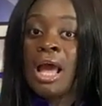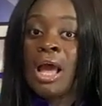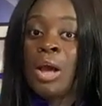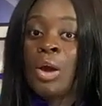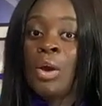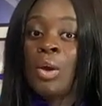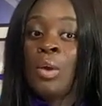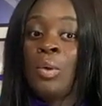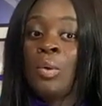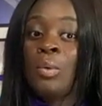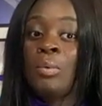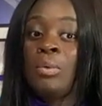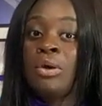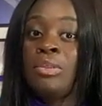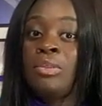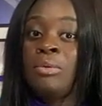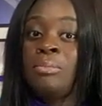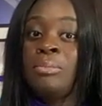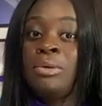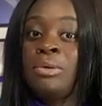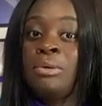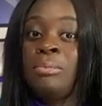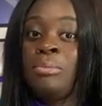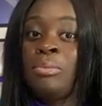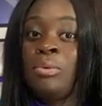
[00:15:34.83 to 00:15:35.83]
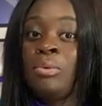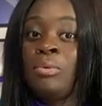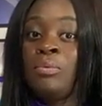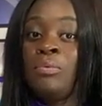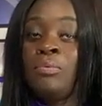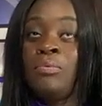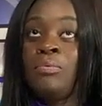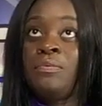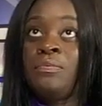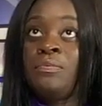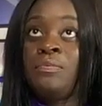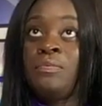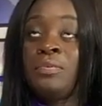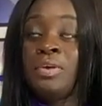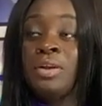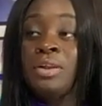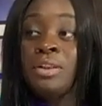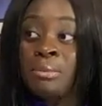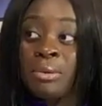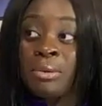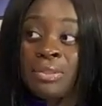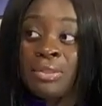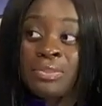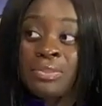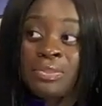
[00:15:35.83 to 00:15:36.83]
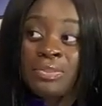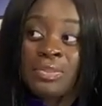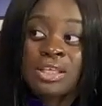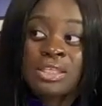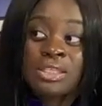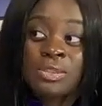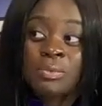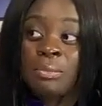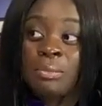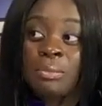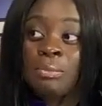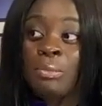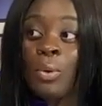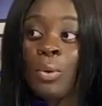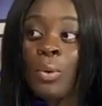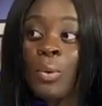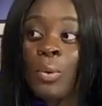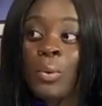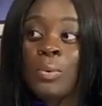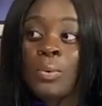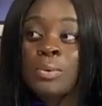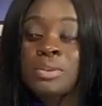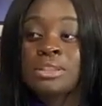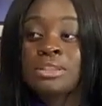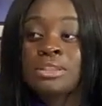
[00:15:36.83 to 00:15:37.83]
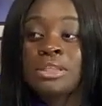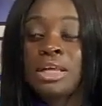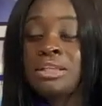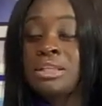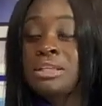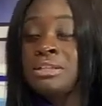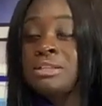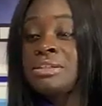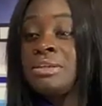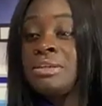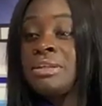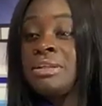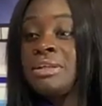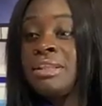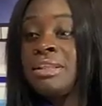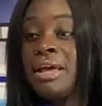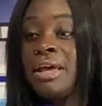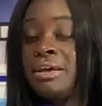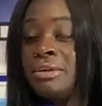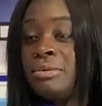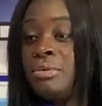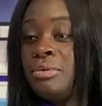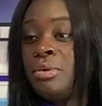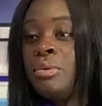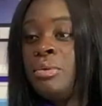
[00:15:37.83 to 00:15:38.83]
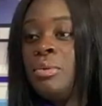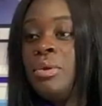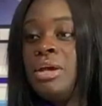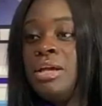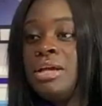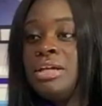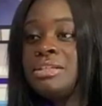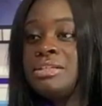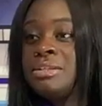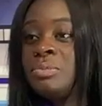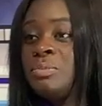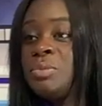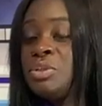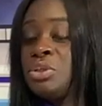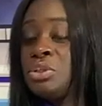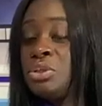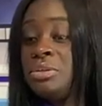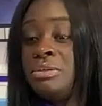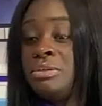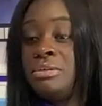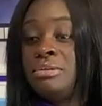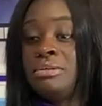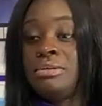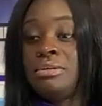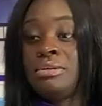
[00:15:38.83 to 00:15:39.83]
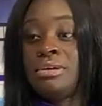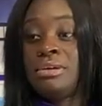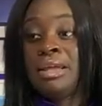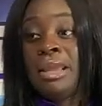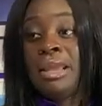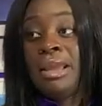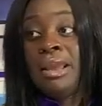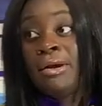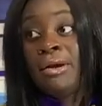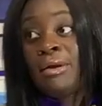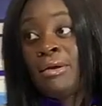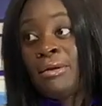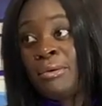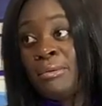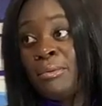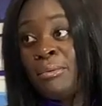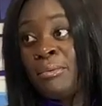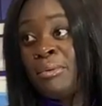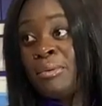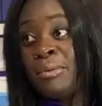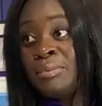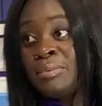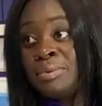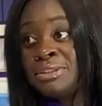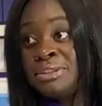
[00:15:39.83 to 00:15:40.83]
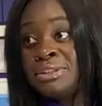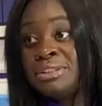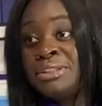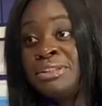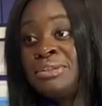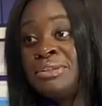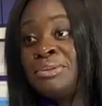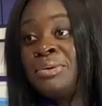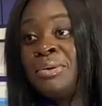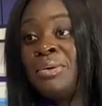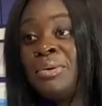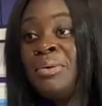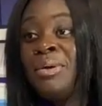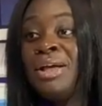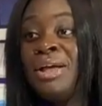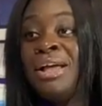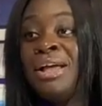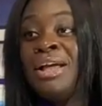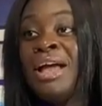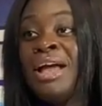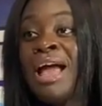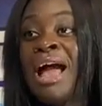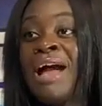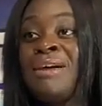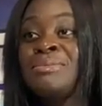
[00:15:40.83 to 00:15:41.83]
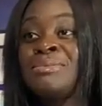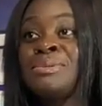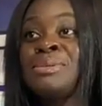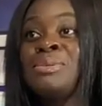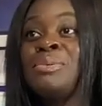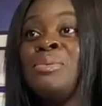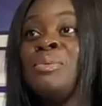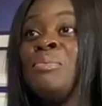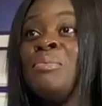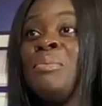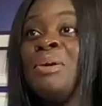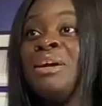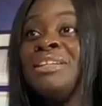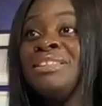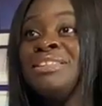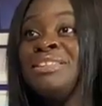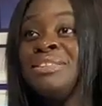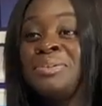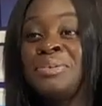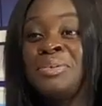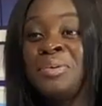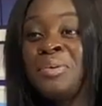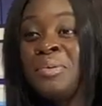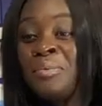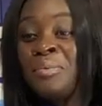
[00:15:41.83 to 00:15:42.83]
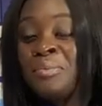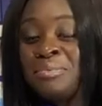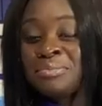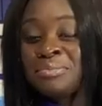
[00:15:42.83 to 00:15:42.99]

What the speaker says: how other people feel about the things we post. Not necessarily that, we should care or we should, have too much,